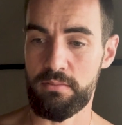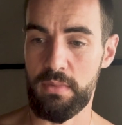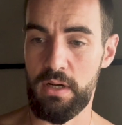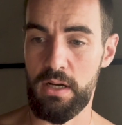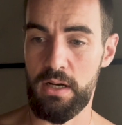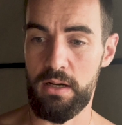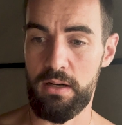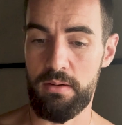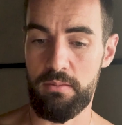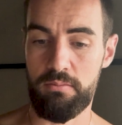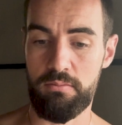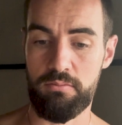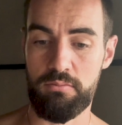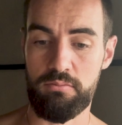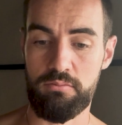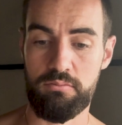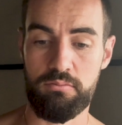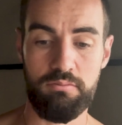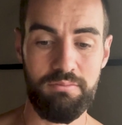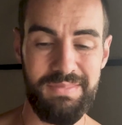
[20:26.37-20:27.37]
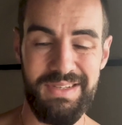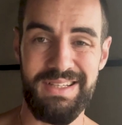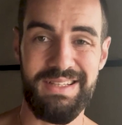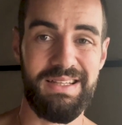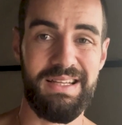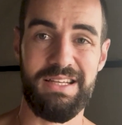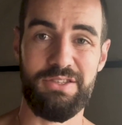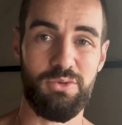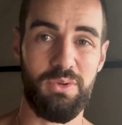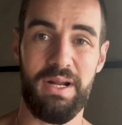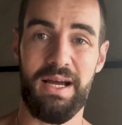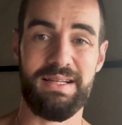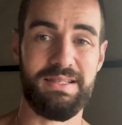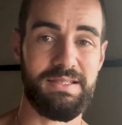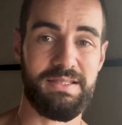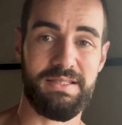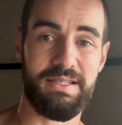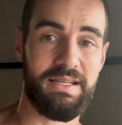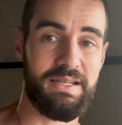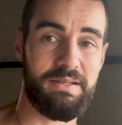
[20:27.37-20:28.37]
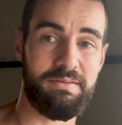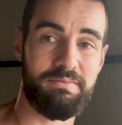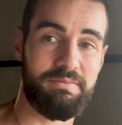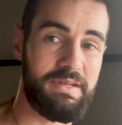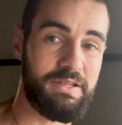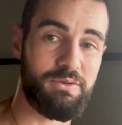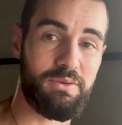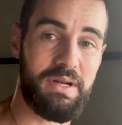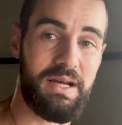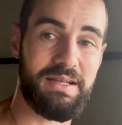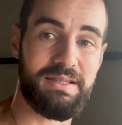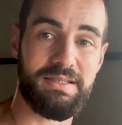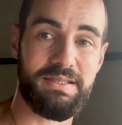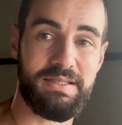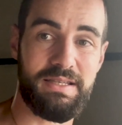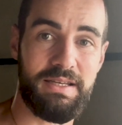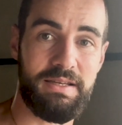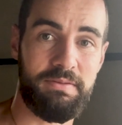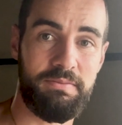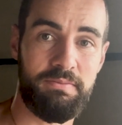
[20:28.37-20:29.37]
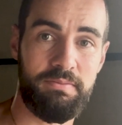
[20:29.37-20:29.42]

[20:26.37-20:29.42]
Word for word: um, that's all I have to say. That's all I have to say.